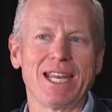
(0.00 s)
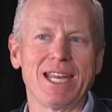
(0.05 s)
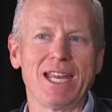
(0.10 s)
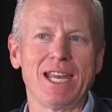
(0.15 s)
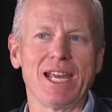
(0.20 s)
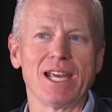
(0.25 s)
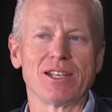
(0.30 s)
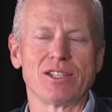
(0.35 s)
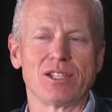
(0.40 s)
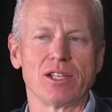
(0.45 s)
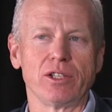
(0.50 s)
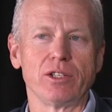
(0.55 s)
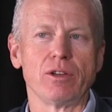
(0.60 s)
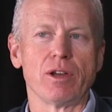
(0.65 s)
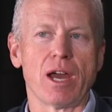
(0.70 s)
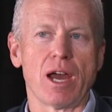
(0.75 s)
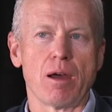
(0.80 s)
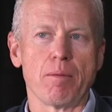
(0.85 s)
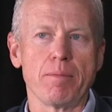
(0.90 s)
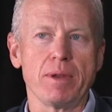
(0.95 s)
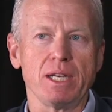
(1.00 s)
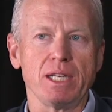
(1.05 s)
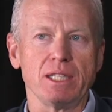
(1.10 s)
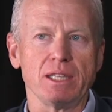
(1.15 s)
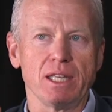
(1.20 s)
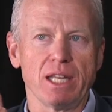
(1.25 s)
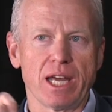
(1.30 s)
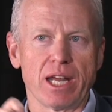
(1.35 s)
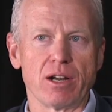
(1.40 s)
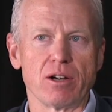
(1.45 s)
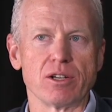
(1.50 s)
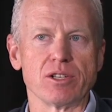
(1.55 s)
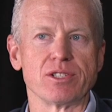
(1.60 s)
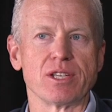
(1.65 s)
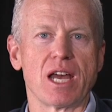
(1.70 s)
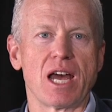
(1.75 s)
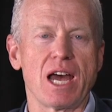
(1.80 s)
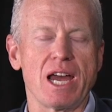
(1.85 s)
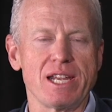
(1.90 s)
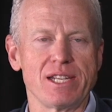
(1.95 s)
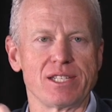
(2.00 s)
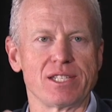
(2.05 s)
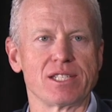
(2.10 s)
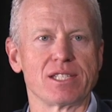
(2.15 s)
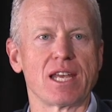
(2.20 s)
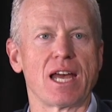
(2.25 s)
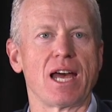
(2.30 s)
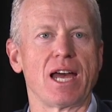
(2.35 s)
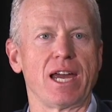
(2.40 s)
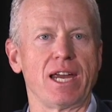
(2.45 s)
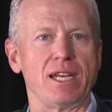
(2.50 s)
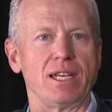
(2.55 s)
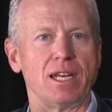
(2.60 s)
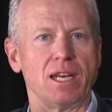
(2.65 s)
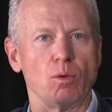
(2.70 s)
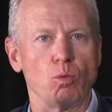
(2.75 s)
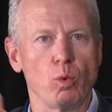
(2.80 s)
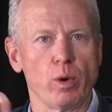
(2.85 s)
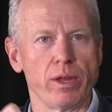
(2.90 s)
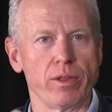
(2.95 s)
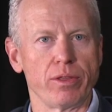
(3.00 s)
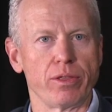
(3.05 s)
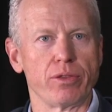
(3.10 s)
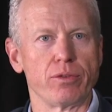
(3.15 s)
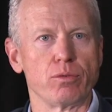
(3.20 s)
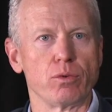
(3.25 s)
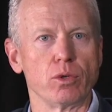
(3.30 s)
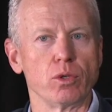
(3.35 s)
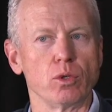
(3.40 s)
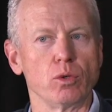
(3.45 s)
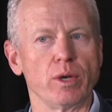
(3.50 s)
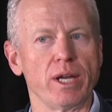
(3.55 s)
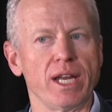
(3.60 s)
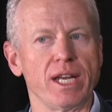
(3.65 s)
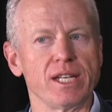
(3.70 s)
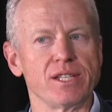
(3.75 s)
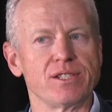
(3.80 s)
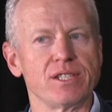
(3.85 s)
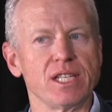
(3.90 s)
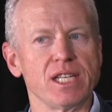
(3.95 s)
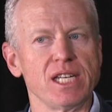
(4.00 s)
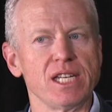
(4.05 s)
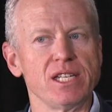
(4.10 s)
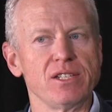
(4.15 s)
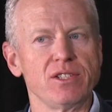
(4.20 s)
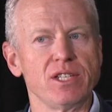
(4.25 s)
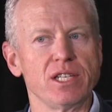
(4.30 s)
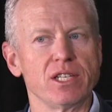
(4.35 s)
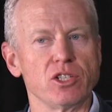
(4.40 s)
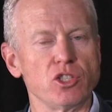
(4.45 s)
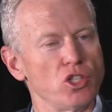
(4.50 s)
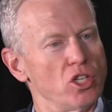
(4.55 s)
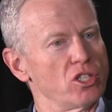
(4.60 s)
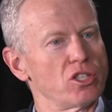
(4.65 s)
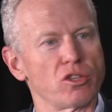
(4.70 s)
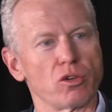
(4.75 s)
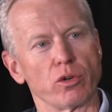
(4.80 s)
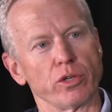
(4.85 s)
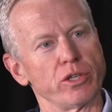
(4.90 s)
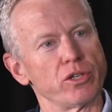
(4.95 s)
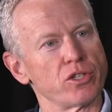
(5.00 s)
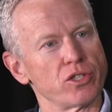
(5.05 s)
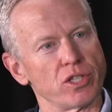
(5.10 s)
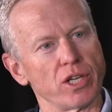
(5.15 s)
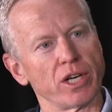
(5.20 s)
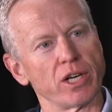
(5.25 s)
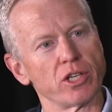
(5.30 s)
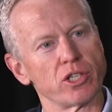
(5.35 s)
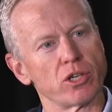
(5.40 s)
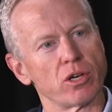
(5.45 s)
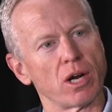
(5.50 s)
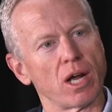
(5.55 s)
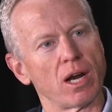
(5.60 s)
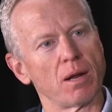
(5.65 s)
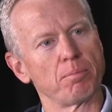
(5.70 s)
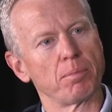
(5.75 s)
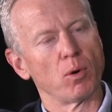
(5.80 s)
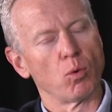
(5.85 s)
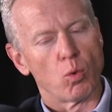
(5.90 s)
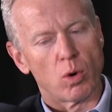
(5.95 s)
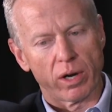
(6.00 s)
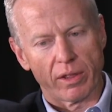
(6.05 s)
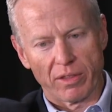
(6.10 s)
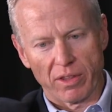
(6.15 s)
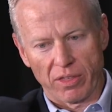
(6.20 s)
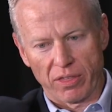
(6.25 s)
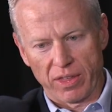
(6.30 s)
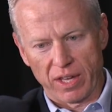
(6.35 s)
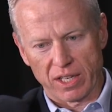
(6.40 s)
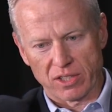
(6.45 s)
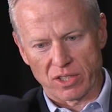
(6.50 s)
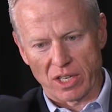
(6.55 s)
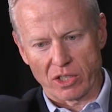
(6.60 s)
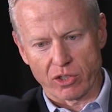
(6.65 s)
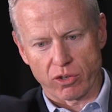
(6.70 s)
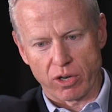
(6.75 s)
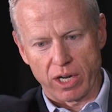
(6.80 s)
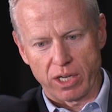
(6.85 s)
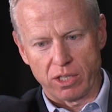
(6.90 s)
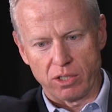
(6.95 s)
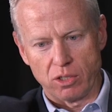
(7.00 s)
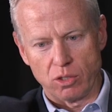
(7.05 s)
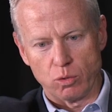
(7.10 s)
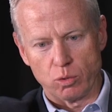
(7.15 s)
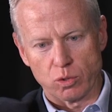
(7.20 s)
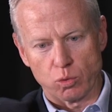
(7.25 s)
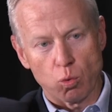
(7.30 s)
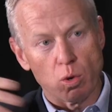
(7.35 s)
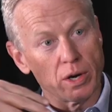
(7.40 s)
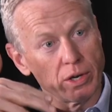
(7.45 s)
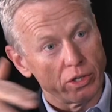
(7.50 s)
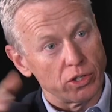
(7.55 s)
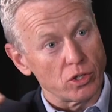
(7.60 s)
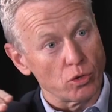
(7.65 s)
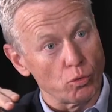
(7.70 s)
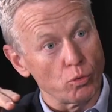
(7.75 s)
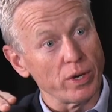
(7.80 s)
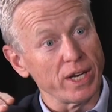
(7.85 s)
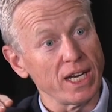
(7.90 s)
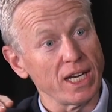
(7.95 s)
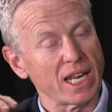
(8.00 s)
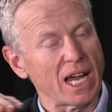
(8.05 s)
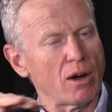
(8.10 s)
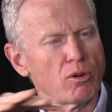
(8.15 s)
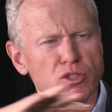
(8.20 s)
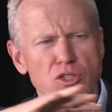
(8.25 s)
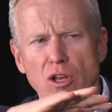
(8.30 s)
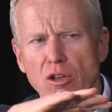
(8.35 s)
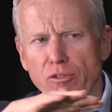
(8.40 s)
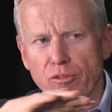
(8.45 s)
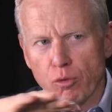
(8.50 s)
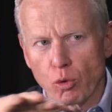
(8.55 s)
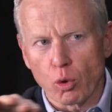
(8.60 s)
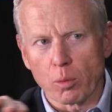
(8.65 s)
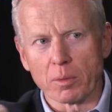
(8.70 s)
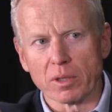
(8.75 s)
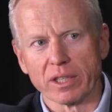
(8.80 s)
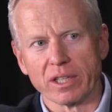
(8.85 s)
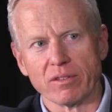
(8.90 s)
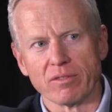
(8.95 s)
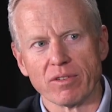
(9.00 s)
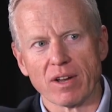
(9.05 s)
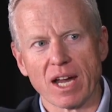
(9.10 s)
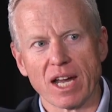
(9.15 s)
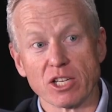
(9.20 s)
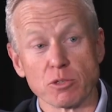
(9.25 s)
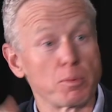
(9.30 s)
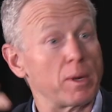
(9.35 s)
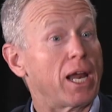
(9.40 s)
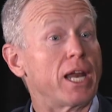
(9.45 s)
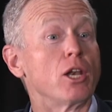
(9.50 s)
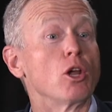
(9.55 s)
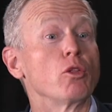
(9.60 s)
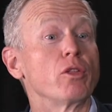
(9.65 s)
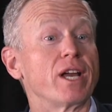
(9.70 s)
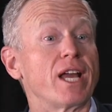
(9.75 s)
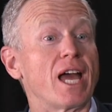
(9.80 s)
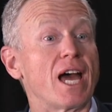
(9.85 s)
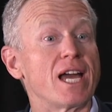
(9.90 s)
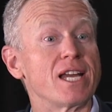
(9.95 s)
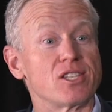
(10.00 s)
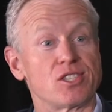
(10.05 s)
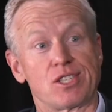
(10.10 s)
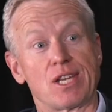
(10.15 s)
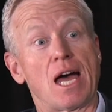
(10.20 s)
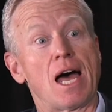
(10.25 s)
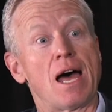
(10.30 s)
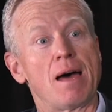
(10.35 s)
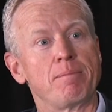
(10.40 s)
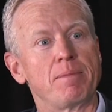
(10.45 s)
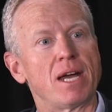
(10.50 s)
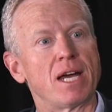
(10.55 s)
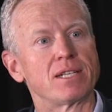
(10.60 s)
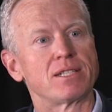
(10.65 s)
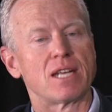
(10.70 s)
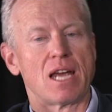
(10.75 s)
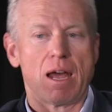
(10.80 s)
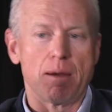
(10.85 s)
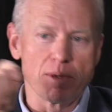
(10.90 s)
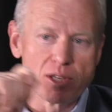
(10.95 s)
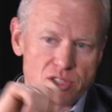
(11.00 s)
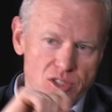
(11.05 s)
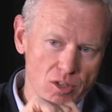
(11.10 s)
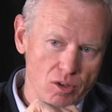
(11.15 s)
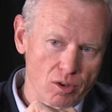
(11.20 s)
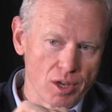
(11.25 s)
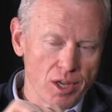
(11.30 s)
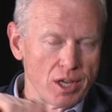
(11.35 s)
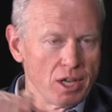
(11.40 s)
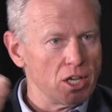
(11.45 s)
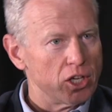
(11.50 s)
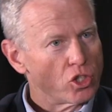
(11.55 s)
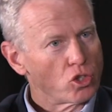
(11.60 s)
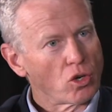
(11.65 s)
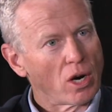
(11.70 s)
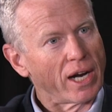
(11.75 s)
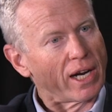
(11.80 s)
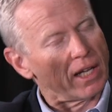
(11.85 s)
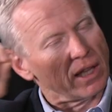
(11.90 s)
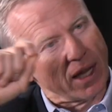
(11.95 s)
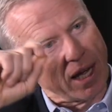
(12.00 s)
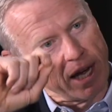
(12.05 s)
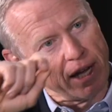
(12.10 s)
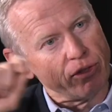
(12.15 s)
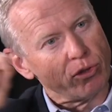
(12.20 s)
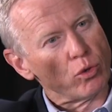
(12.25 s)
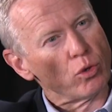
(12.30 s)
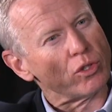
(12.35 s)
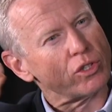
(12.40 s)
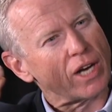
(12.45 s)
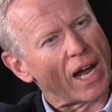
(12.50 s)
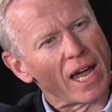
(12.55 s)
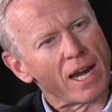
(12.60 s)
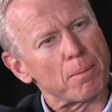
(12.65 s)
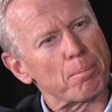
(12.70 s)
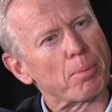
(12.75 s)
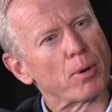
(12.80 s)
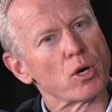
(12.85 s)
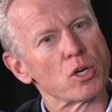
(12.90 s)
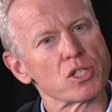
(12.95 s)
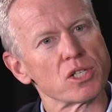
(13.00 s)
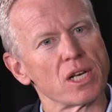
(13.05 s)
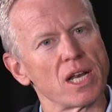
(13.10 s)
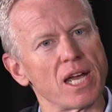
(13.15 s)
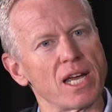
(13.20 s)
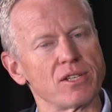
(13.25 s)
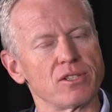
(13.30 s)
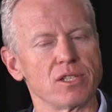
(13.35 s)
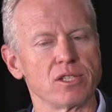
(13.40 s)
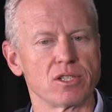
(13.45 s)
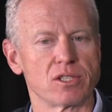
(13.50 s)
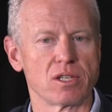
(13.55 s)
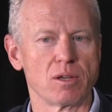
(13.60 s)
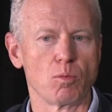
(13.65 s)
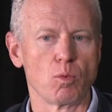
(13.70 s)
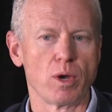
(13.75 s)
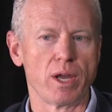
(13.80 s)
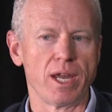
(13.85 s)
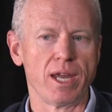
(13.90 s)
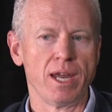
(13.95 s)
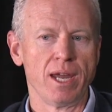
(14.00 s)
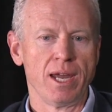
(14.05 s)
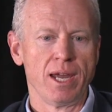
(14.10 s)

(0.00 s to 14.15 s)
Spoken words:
can't tell you how many letters I signed and went through, and it's easy to just throw your signature on it, but one of the things I tried to do was, one, to read how it's all formally advised, but I know the guy is Tom, not Thomas, so strike a line through it, to kind of personalize it in some way.